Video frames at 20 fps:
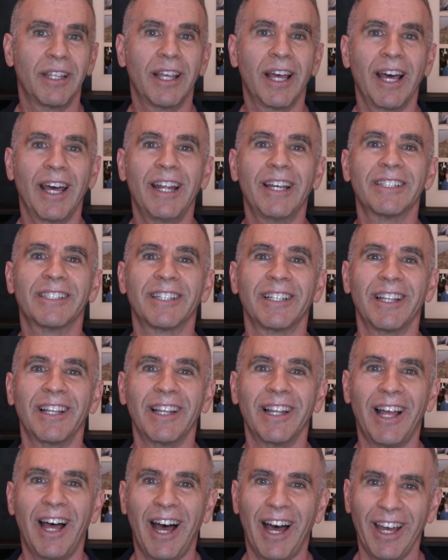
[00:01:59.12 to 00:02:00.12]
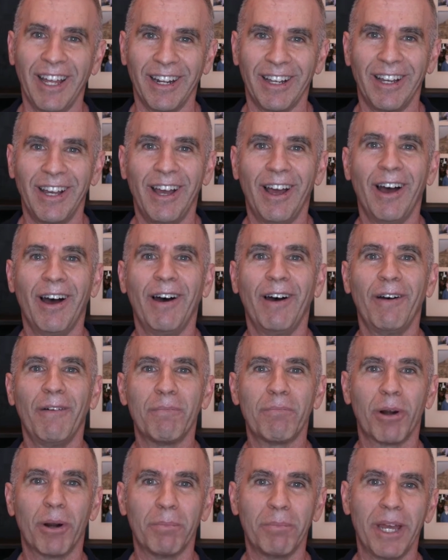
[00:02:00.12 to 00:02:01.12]
That is a lot
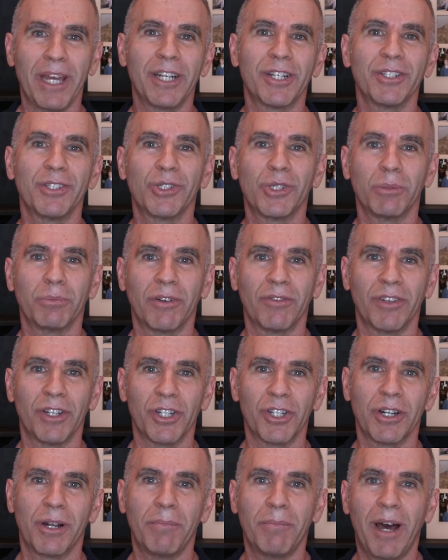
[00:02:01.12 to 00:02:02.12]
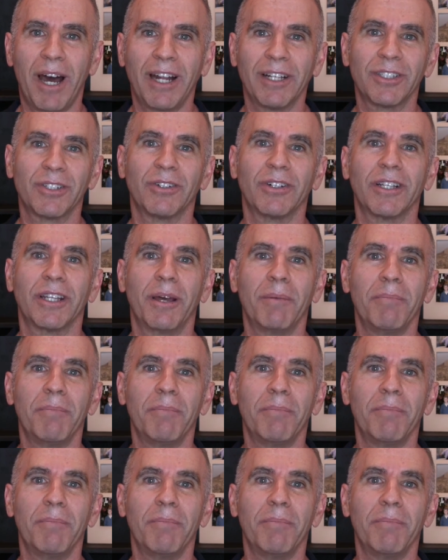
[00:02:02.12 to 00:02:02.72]
of probation, supervision, and monitoring.